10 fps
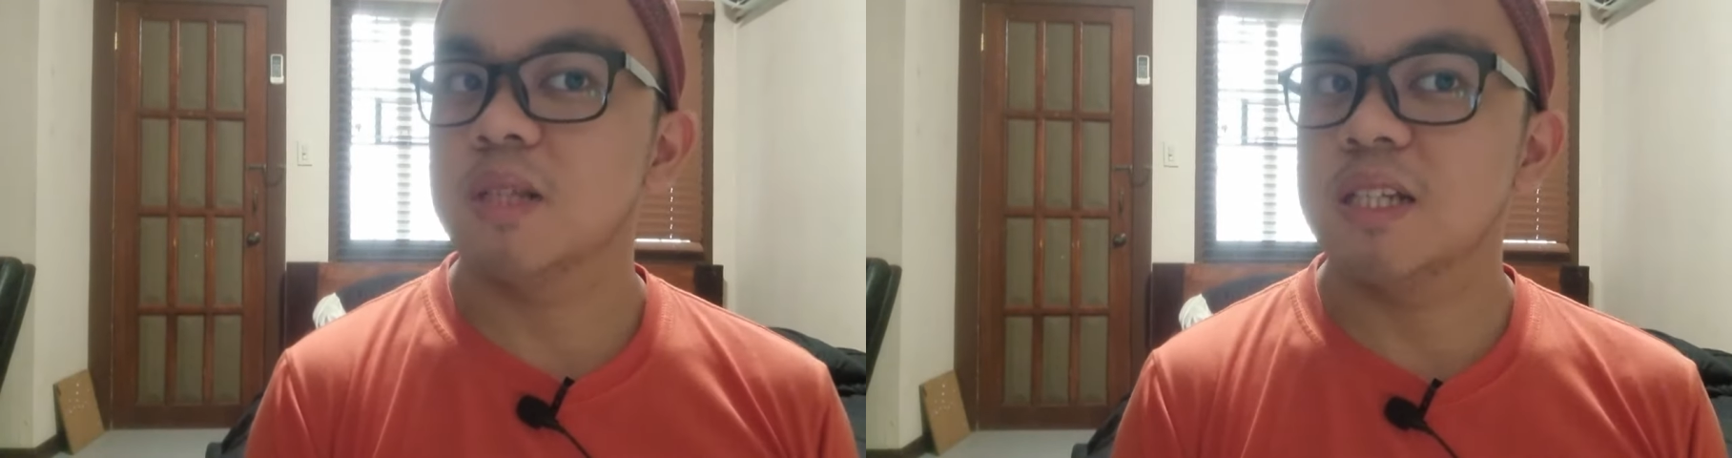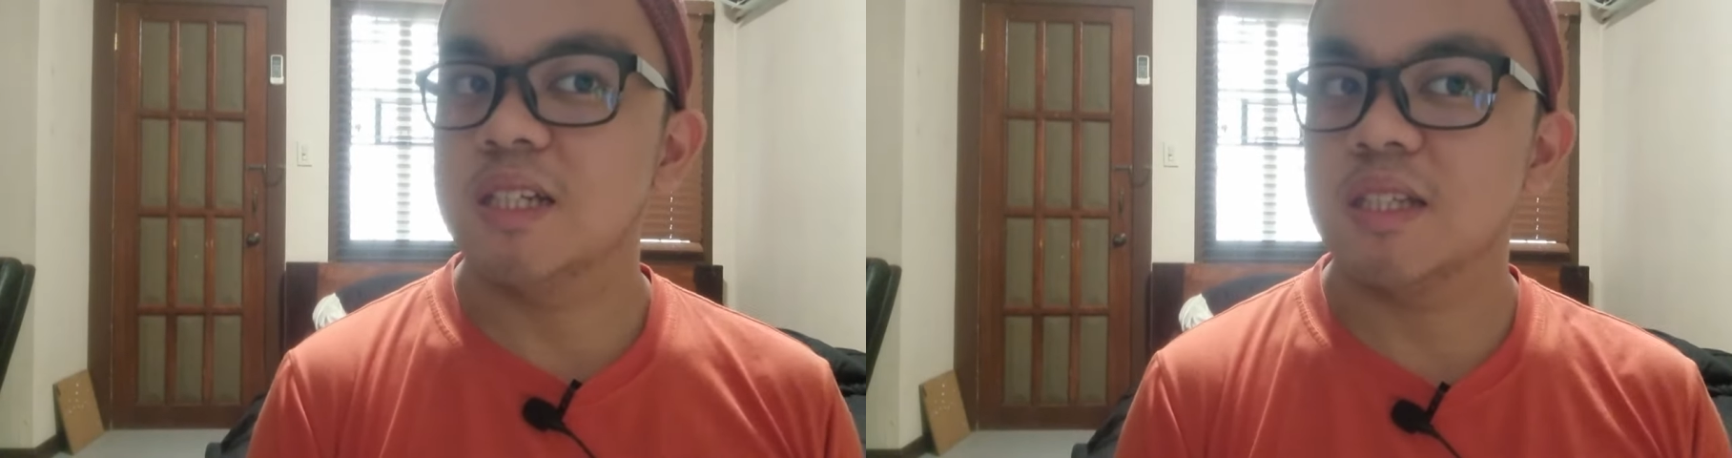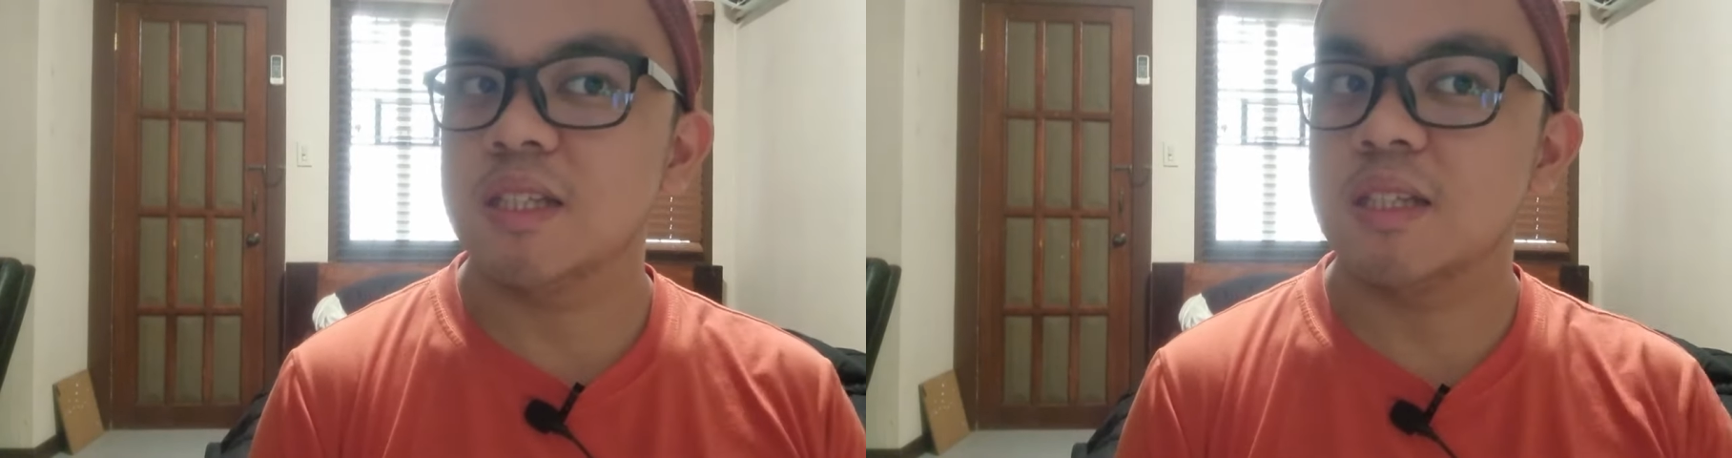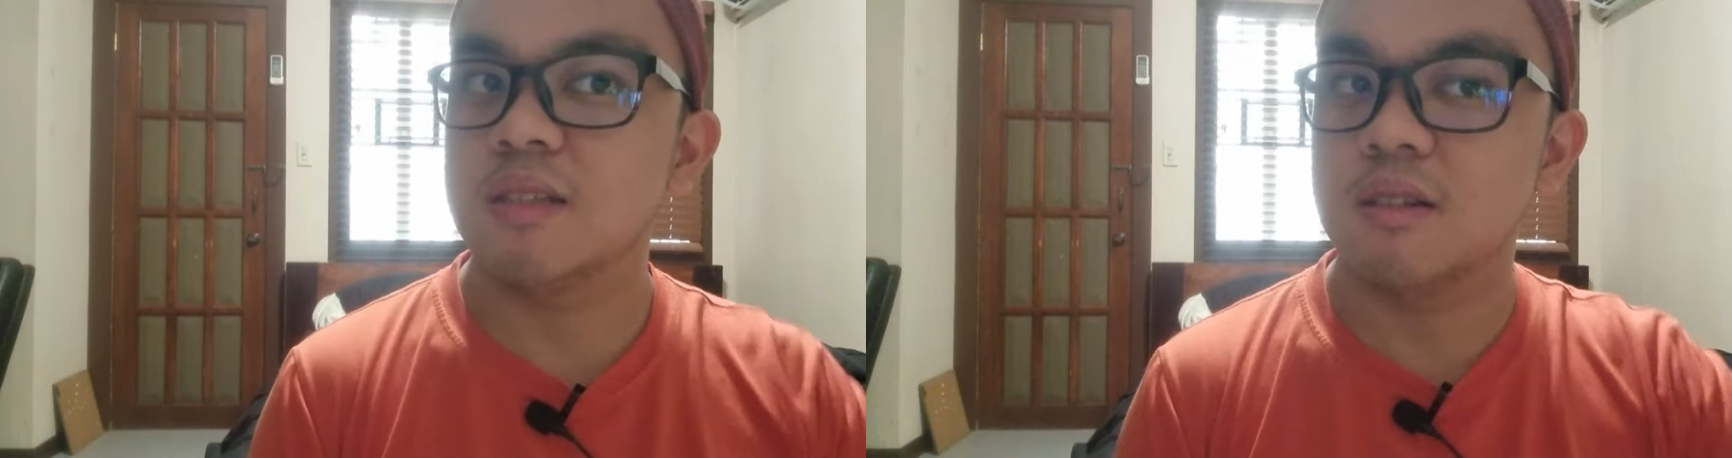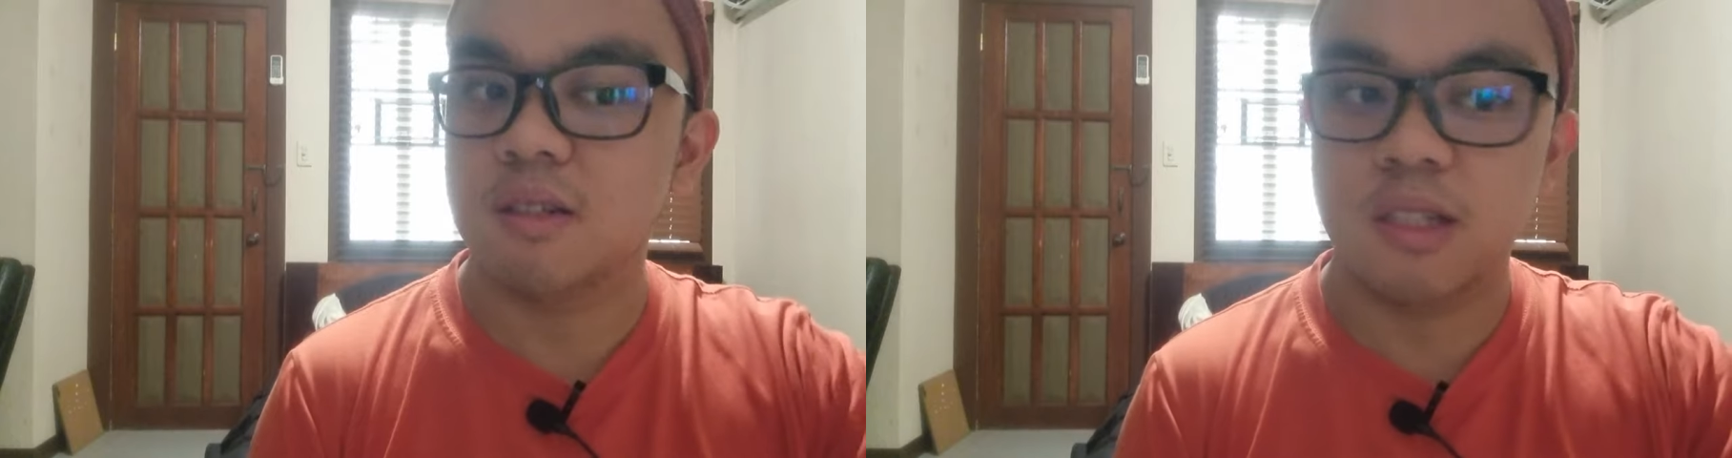please
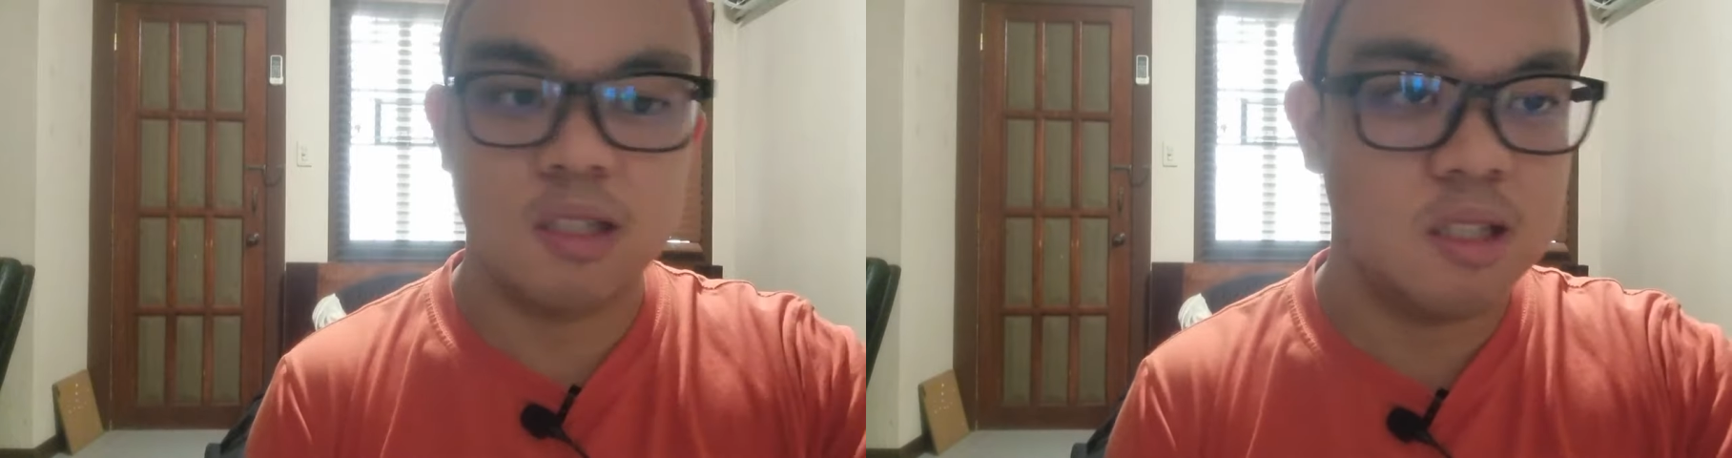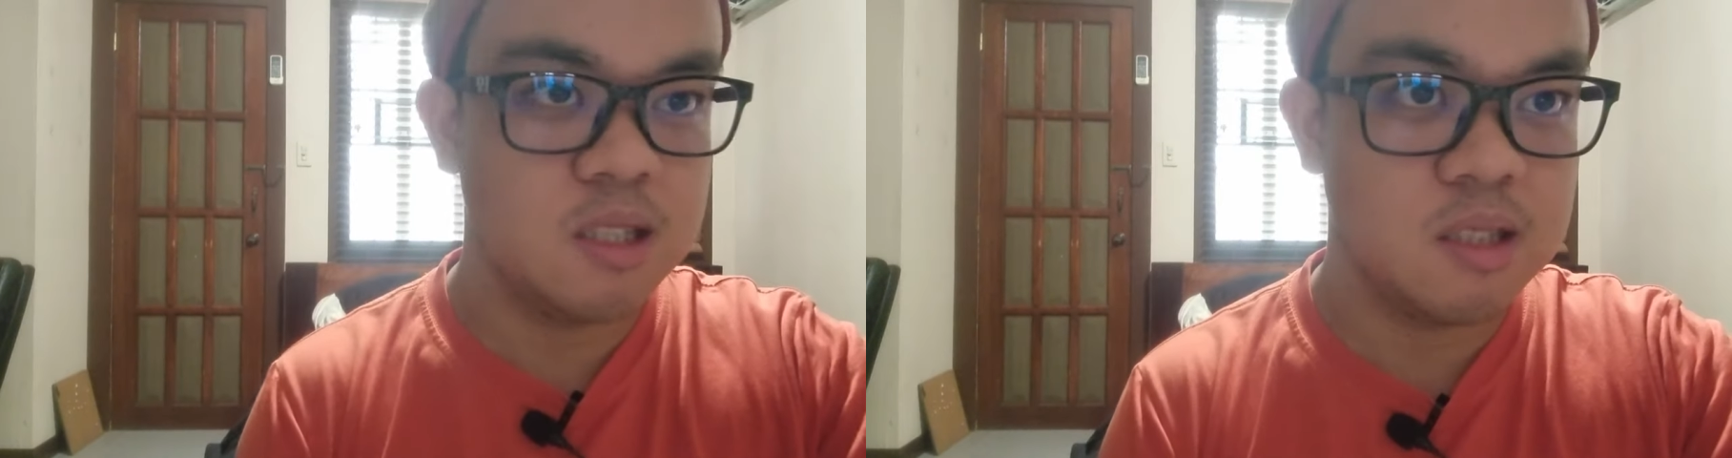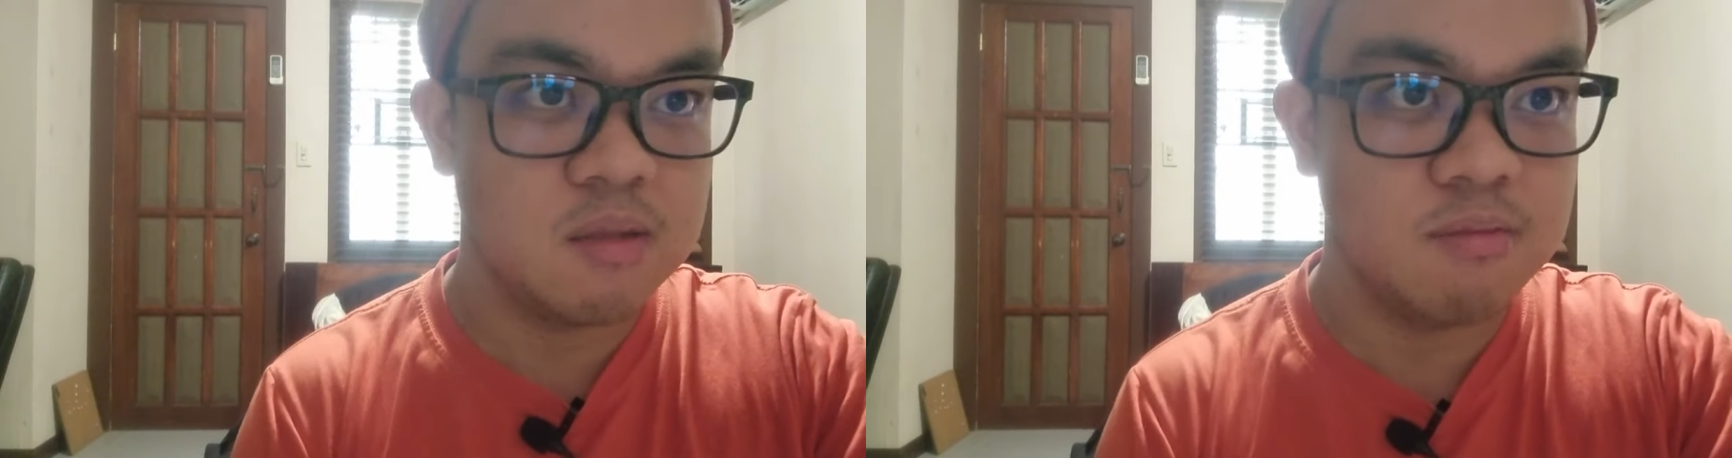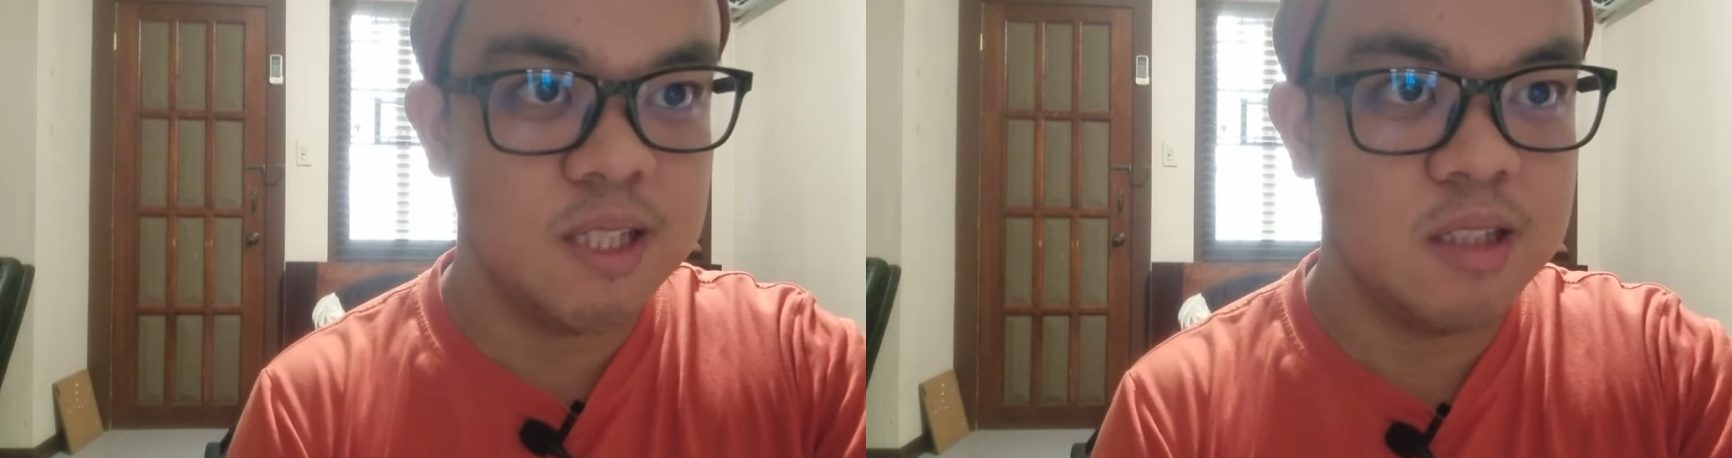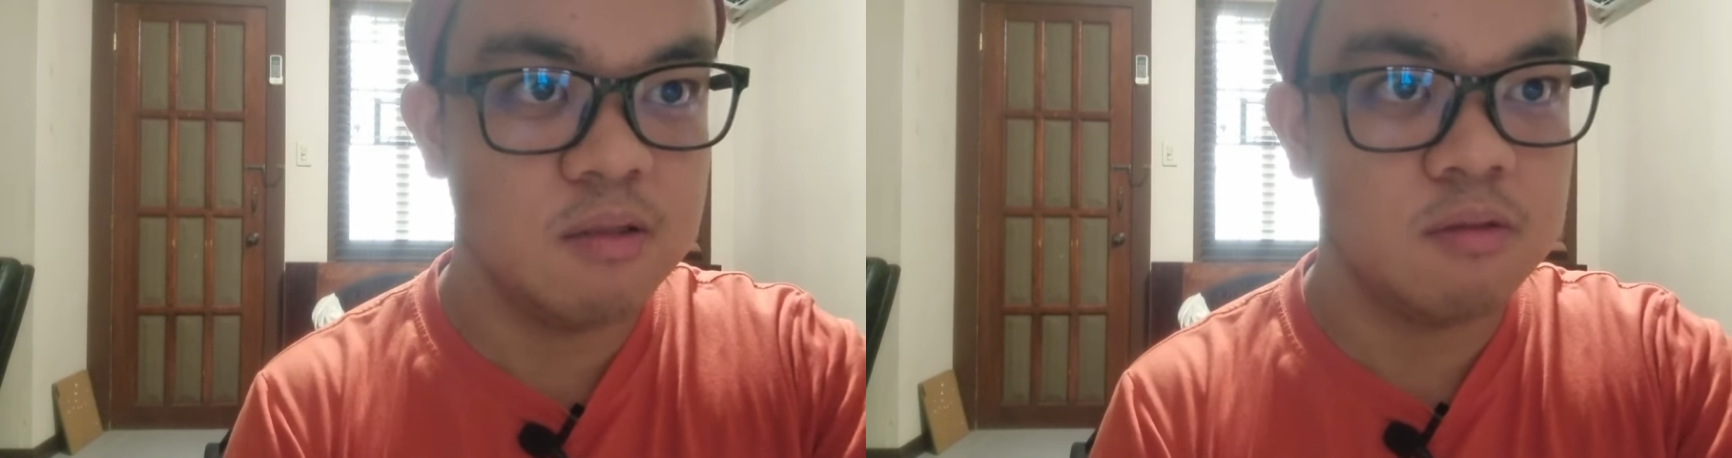enjoy this
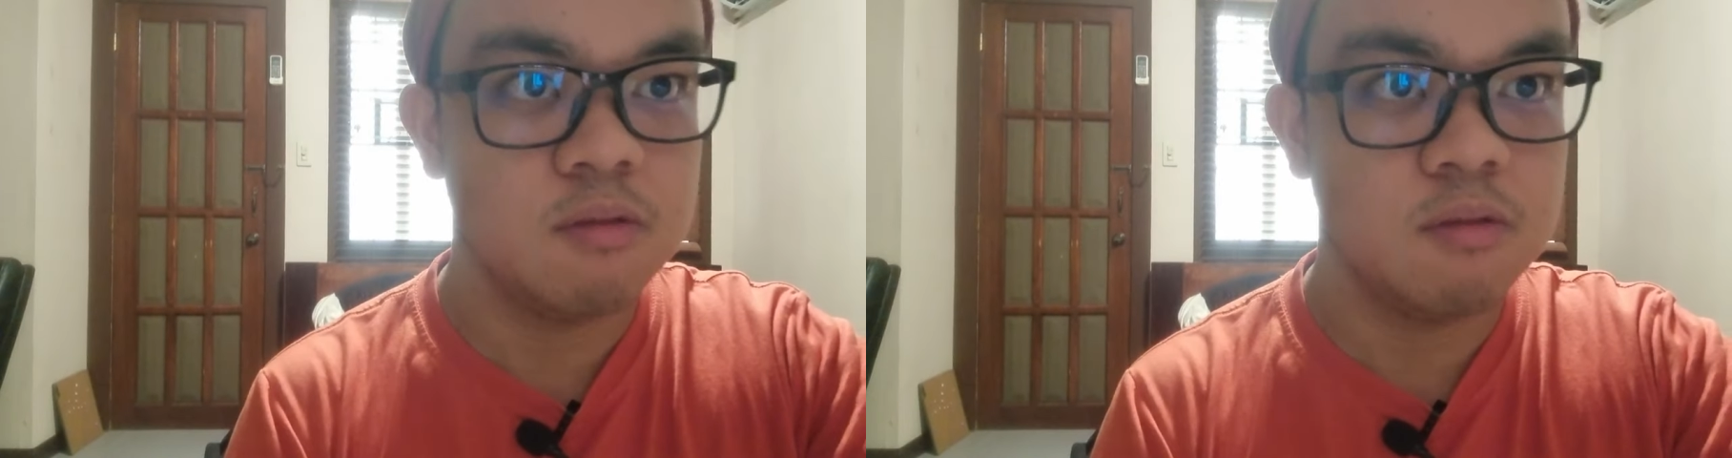video